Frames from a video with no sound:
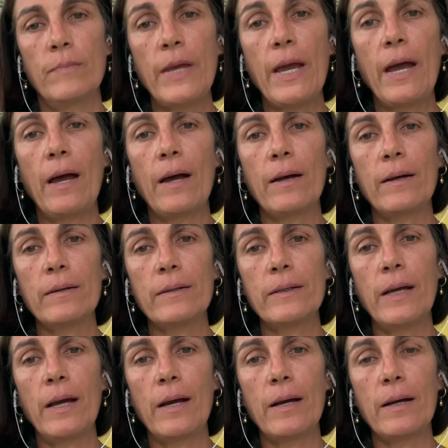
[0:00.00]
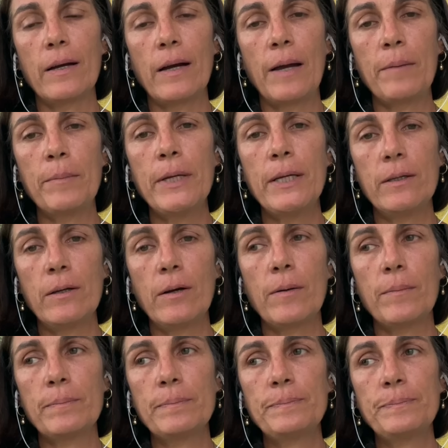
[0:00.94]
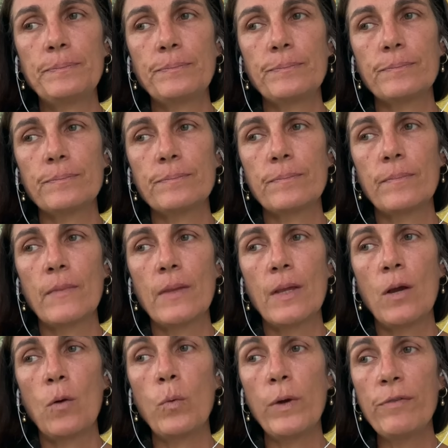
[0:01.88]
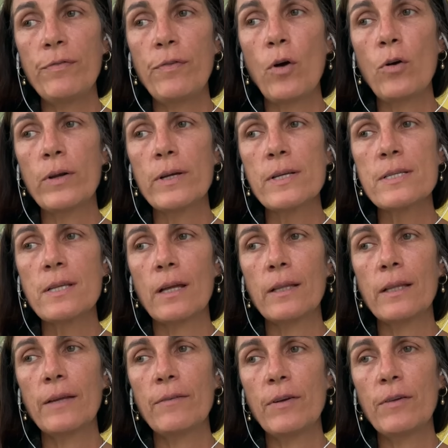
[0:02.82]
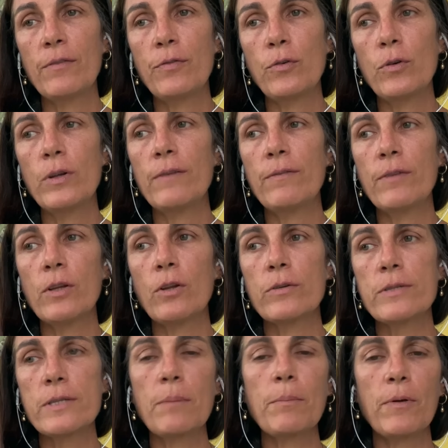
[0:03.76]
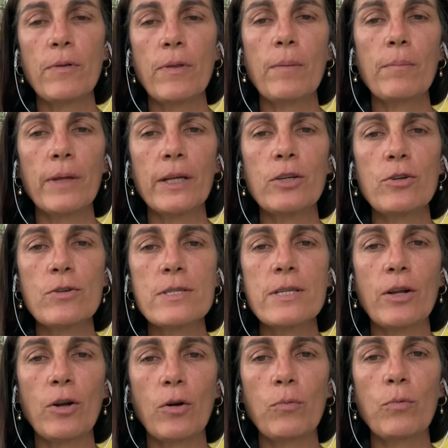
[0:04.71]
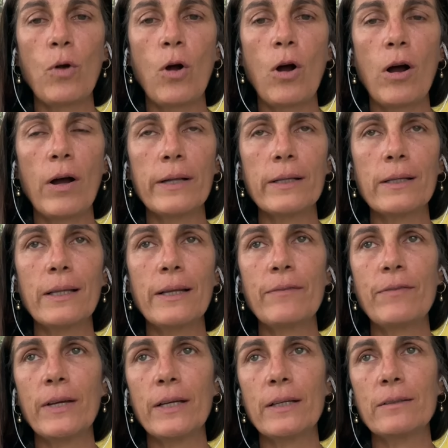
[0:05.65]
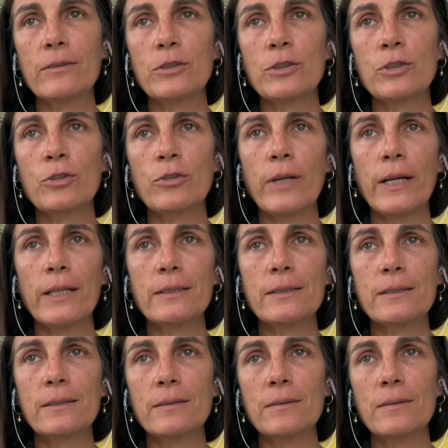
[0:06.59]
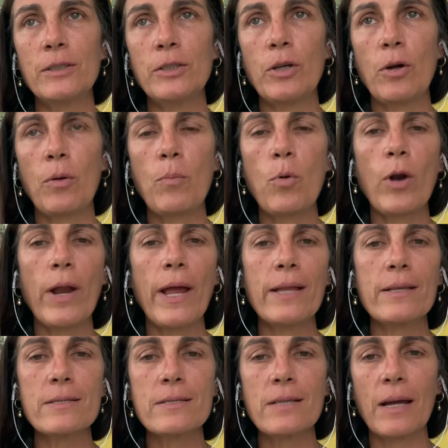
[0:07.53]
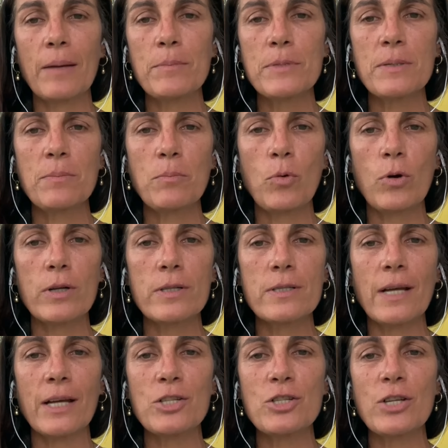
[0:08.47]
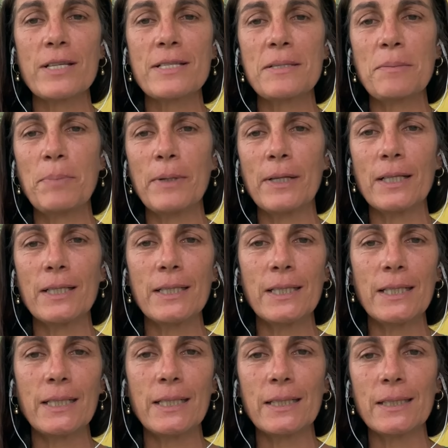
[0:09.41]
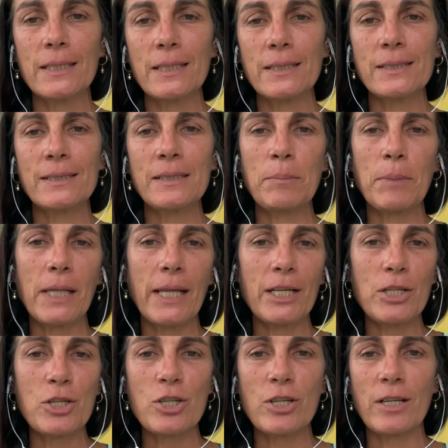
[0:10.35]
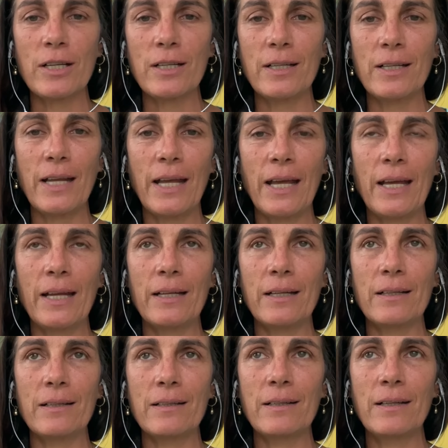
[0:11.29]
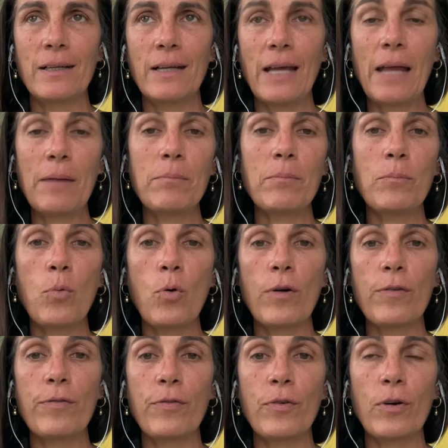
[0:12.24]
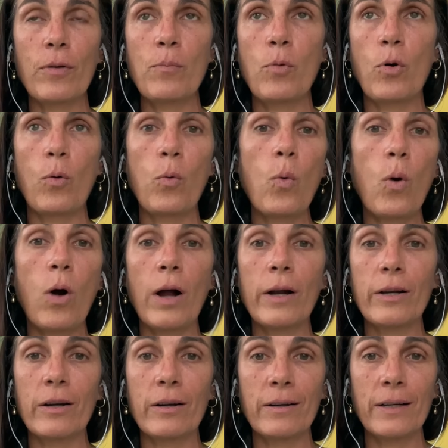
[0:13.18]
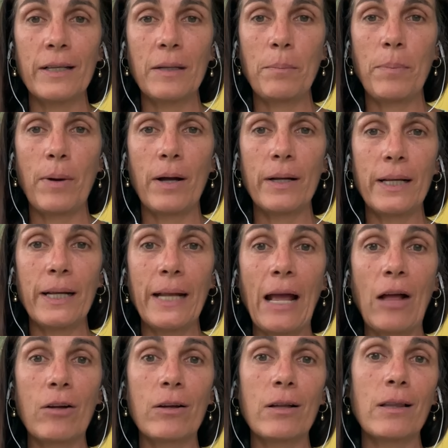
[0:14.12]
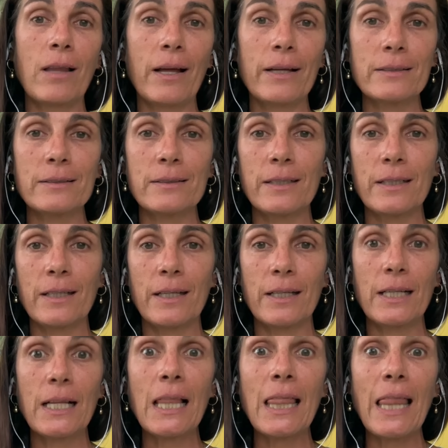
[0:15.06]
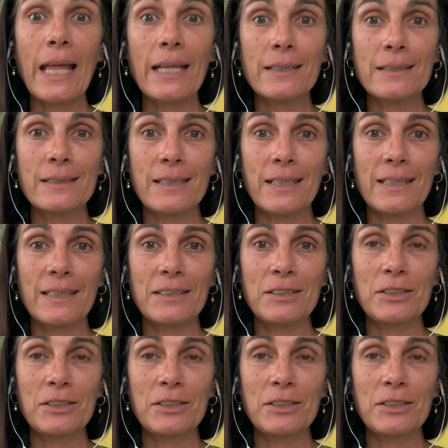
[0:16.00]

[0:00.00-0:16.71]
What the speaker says: Yeah. I mean, we focus on living food, even though some of them, like you said, are raw, and living creates, you know, more enzymes and more digestibility, assimilation, and more for more water in the body and alkalizing and cleansing.